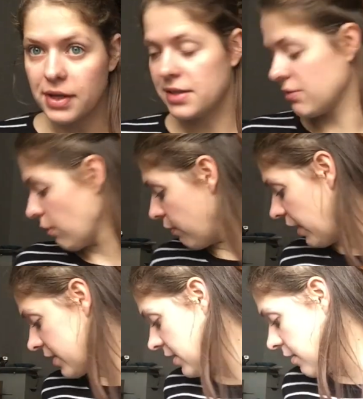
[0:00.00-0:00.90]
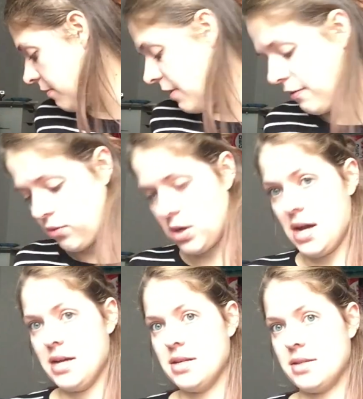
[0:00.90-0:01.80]
it's reflecting off my
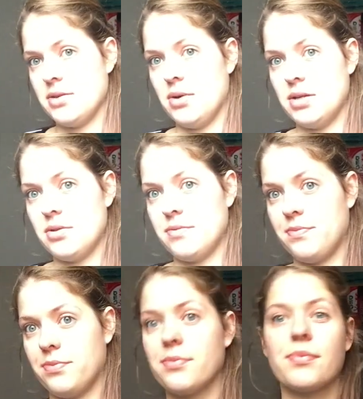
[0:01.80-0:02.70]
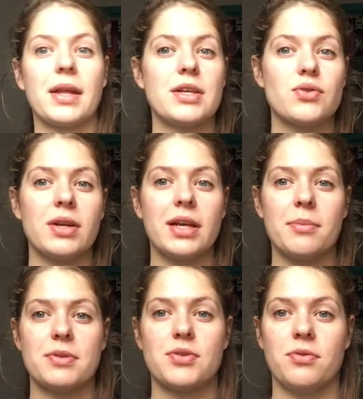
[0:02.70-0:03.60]
forehead, so I try to
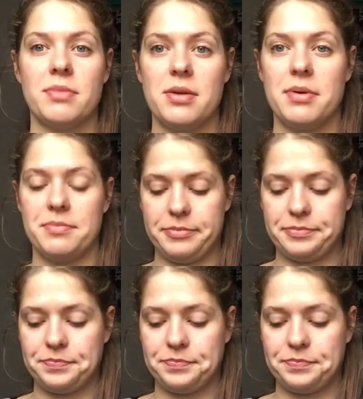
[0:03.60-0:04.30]
keep it to a minimum.